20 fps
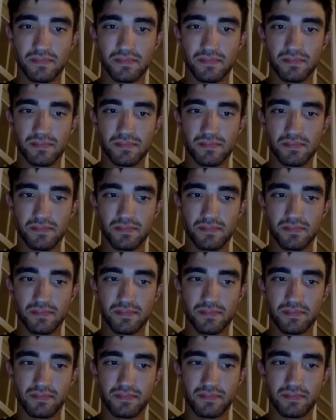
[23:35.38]

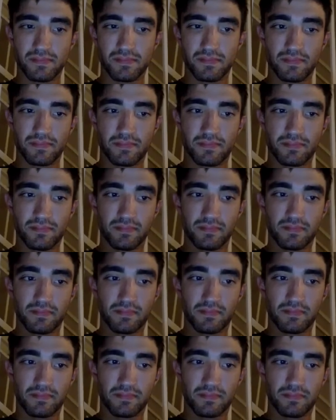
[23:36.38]

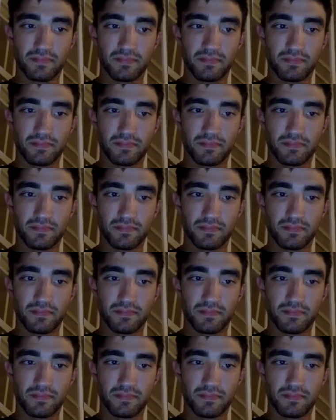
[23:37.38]
[no speech]